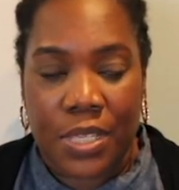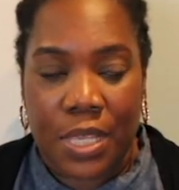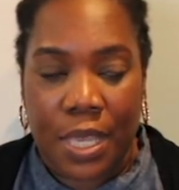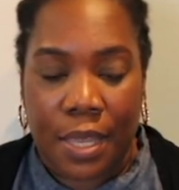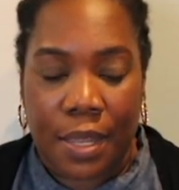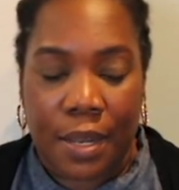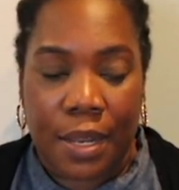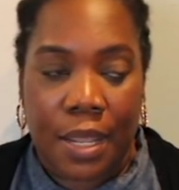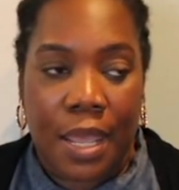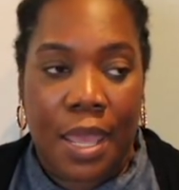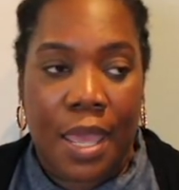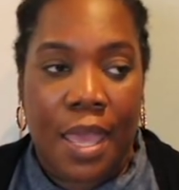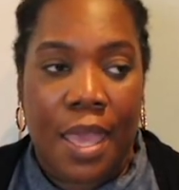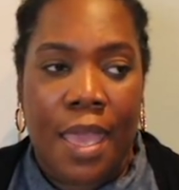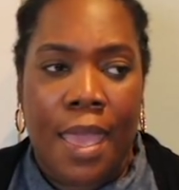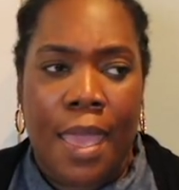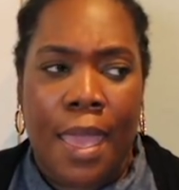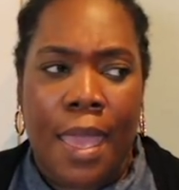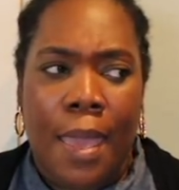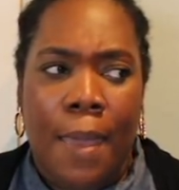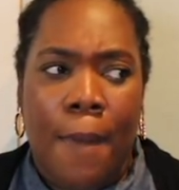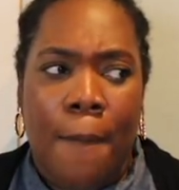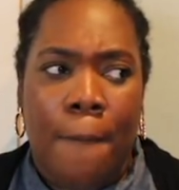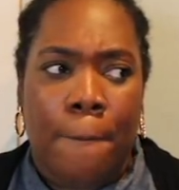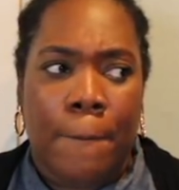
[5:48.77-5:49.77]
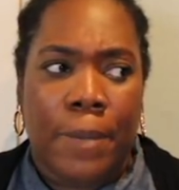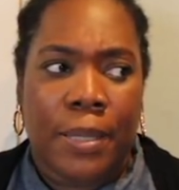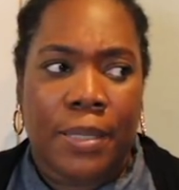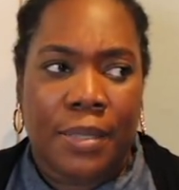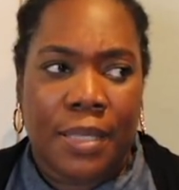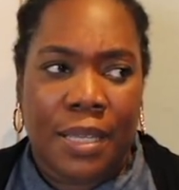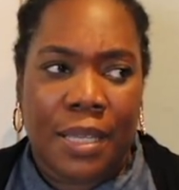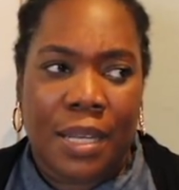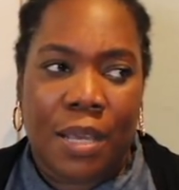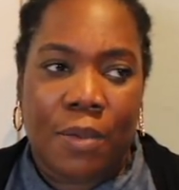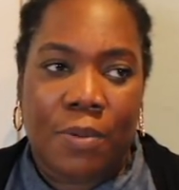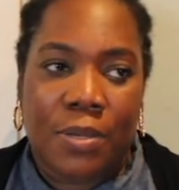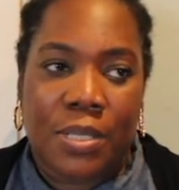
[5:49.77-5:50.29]
it. But
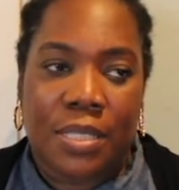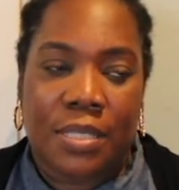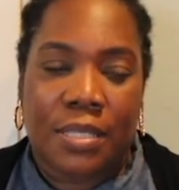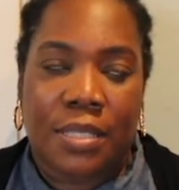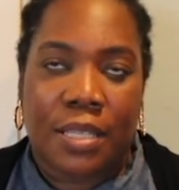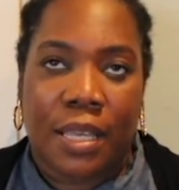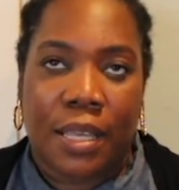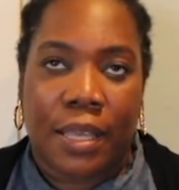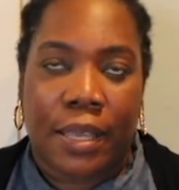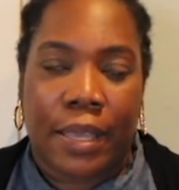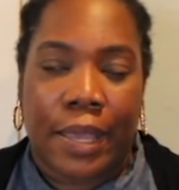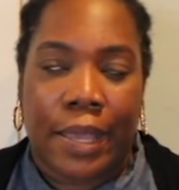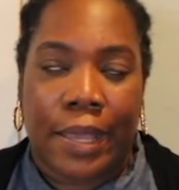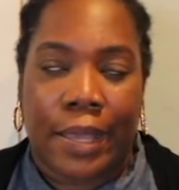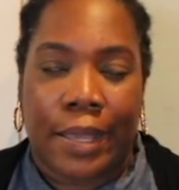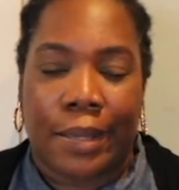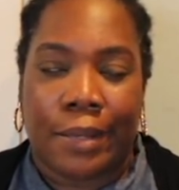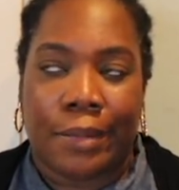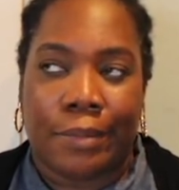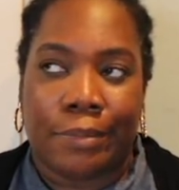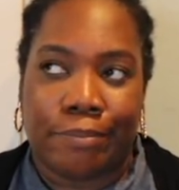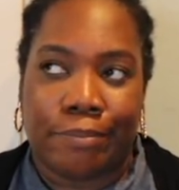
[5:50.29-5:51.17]
then I was thinking,